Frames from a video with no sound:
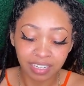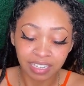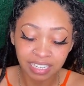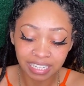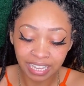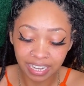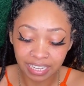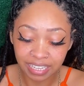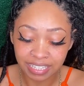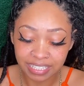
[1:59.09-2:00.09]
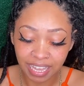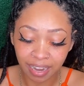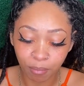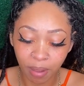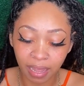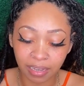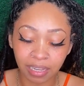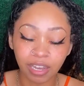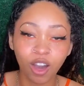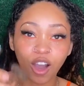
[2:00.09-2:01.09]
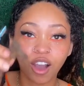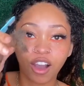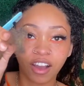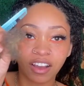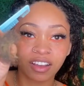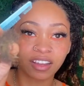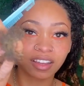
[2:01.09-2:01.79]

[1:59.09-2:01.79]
Look at the inside of my lock.